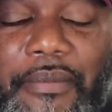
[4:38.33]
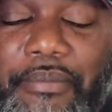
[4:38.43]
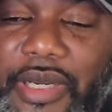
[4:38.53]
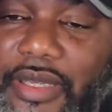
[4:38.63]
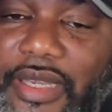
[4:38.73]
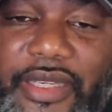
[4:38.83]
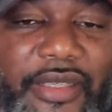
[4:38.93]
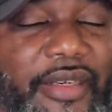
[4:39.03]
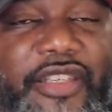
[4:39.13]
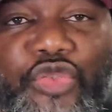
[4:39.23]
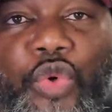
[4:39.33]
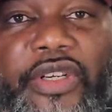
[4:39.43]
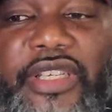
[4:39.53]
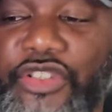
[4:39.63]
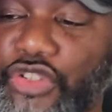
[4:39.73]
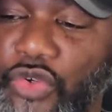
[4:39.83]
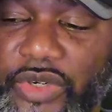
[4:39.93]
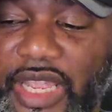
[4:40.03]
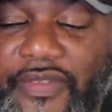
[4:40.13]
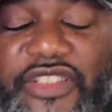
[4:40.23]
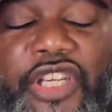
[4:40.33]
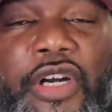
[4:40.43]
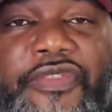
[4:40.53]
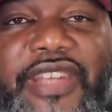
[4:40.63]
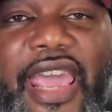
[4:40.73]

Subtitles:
But hey, it is what it is. You're going to have a tough